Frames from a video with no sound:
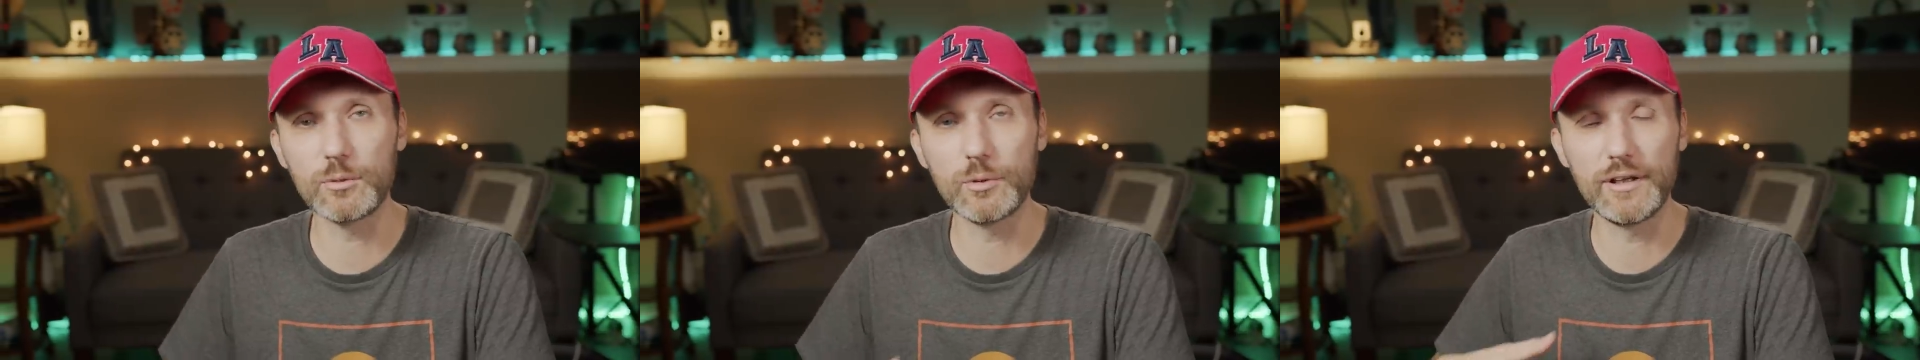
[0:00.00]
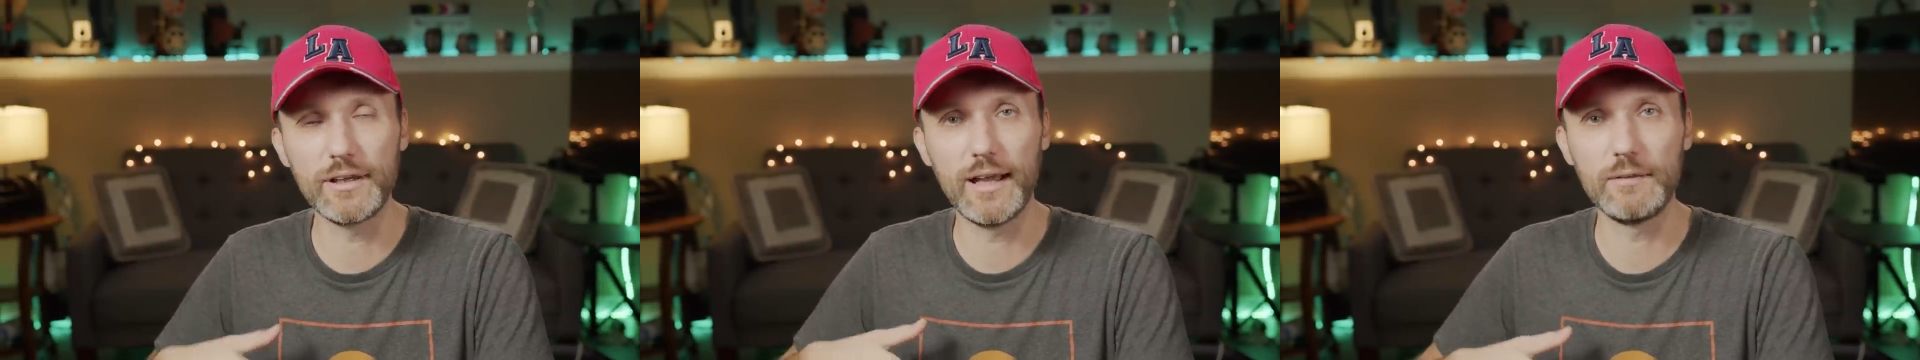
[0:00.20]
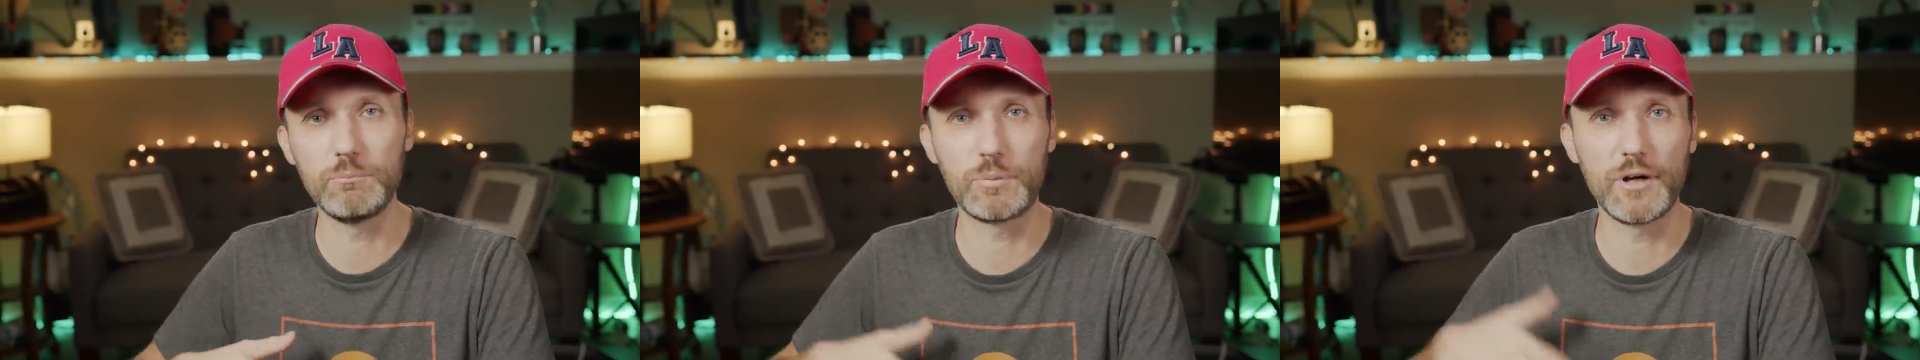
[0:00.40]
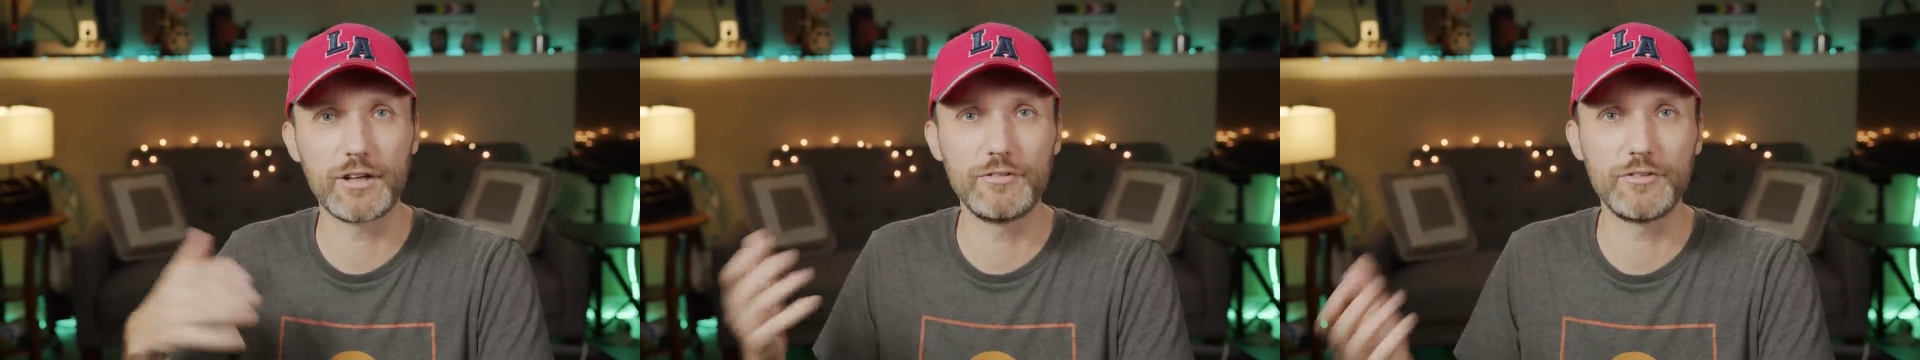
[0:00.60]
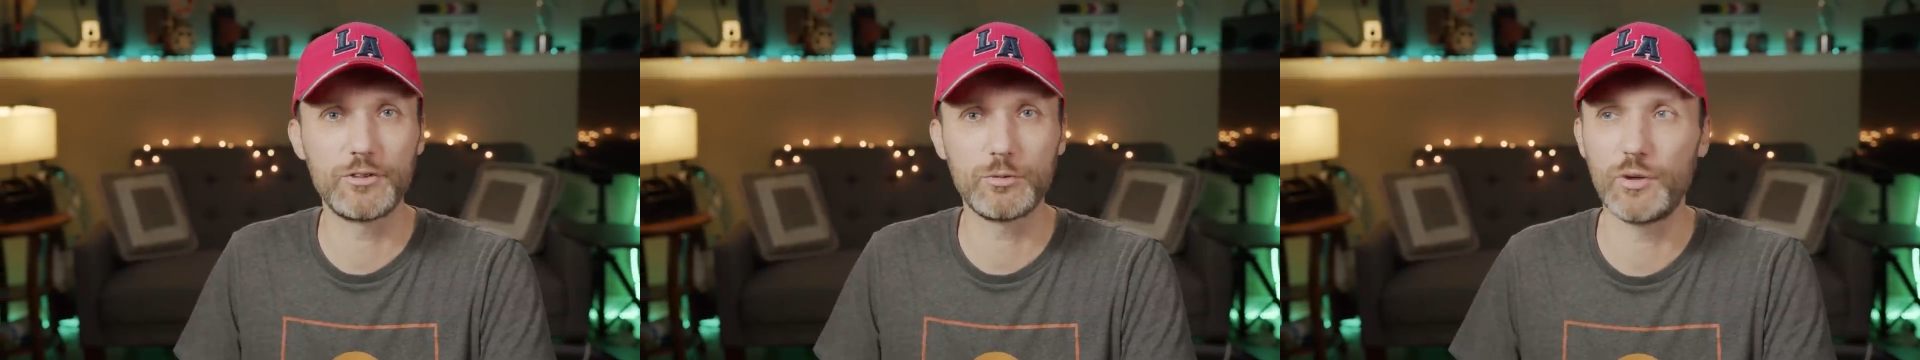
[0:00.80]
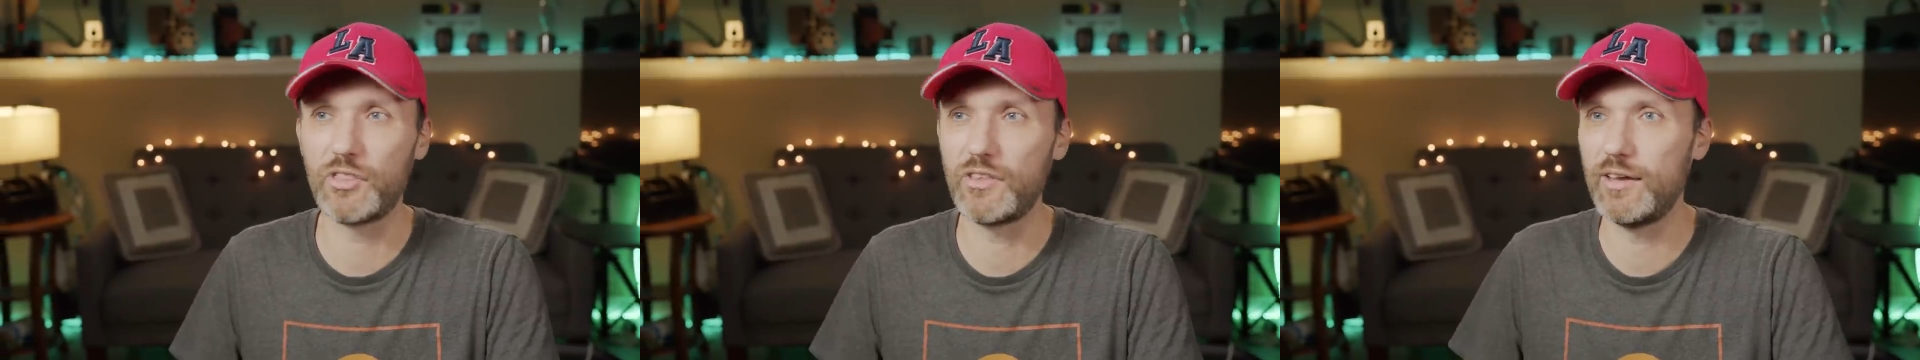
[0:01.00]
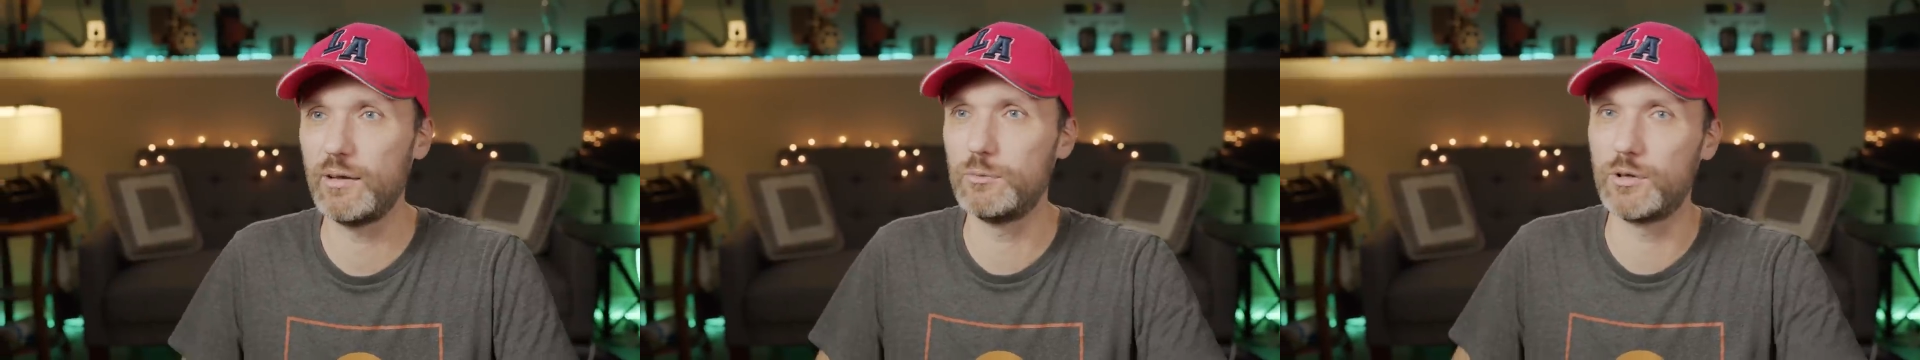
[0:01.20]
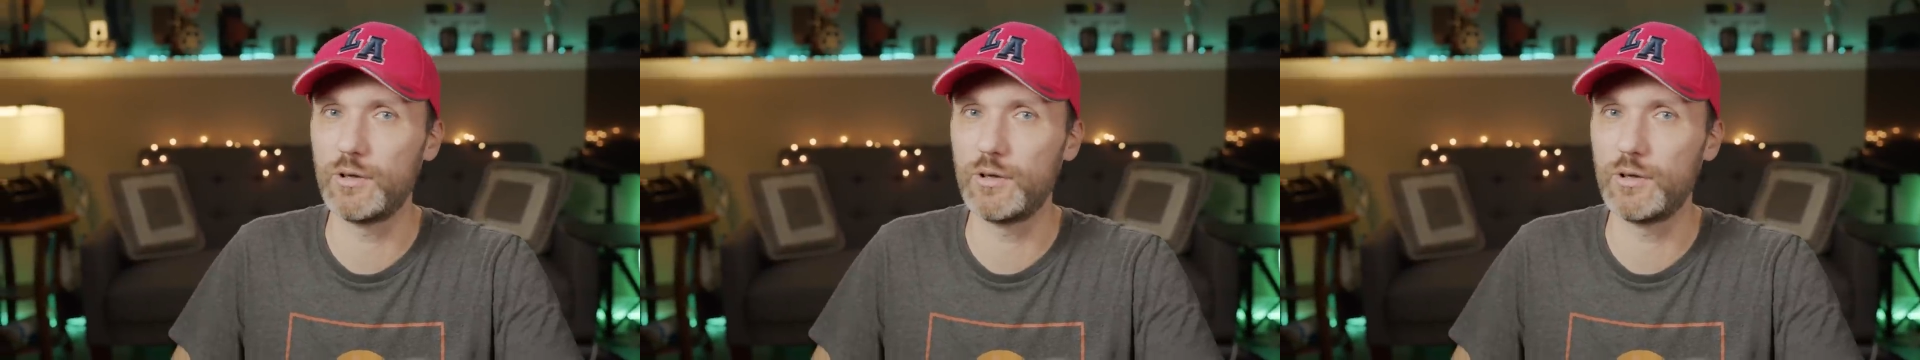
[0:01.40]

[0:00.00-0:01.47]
we had breakfast with them,